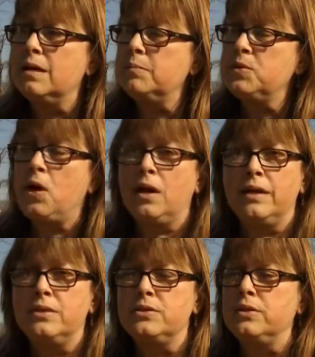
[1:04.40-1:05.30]
up,
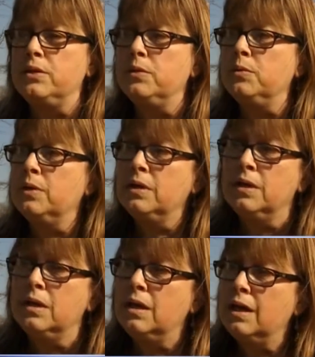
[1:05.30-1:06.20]
talking to you.
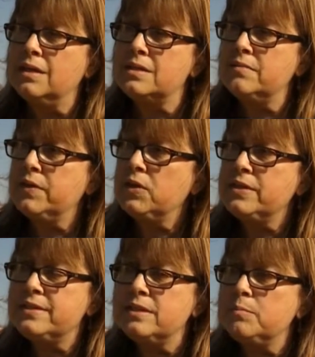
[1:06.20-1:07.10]
And it's a
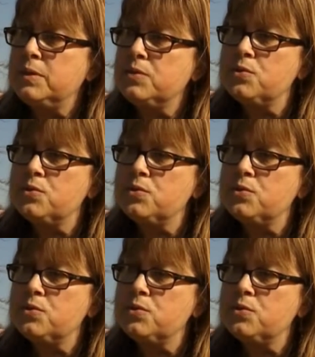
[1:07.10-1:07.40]
very simple